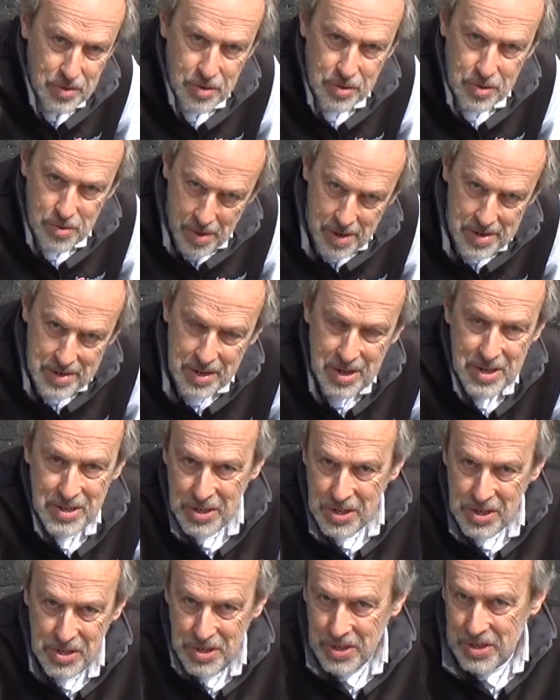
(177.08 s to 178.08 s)
along quite
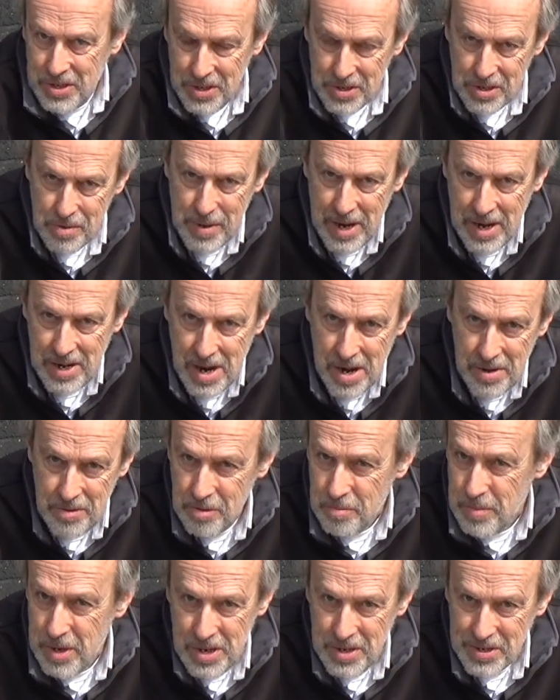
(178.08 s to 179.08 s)
nicely. This does about
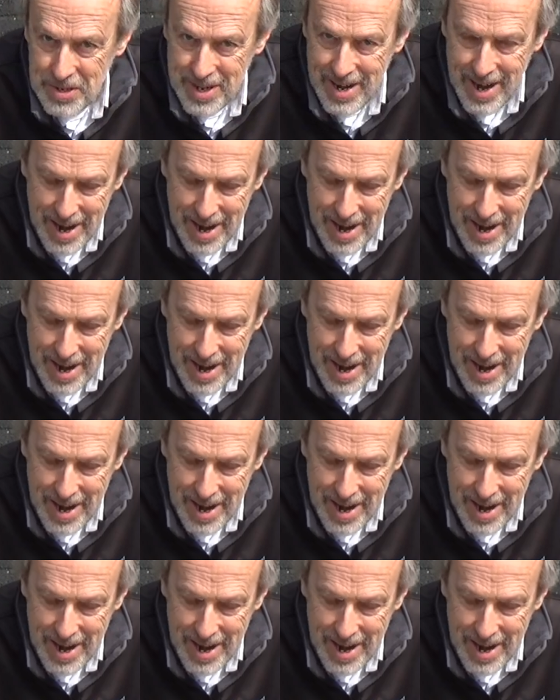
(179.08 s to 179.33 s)
100 miles an